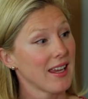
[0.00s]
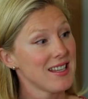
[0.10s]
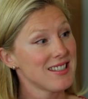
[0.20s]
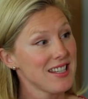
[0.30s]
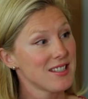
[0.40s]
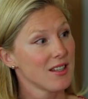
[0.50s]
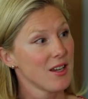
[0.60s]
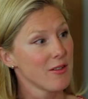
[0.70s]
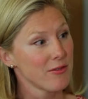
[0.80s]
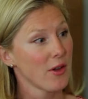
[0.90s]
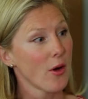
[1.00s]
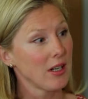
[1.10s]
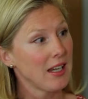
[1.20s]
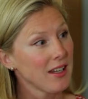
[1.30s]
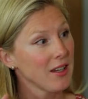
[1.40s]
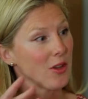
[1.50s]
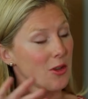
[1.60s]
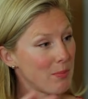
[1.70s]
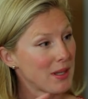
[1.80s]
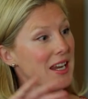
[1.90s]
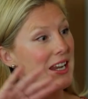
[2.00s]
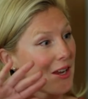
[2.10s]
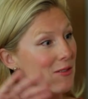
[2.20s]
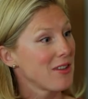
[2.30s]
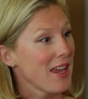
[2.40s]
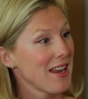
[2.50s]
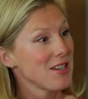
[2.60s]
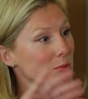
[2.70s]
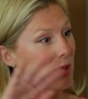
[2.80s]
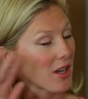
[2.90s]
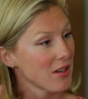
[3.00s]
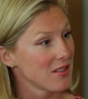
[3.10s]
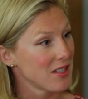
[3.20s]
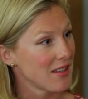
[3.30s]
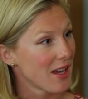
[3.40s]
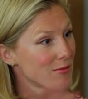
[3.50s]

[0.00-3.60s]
Is this finally the beginning of the end and we're going to see that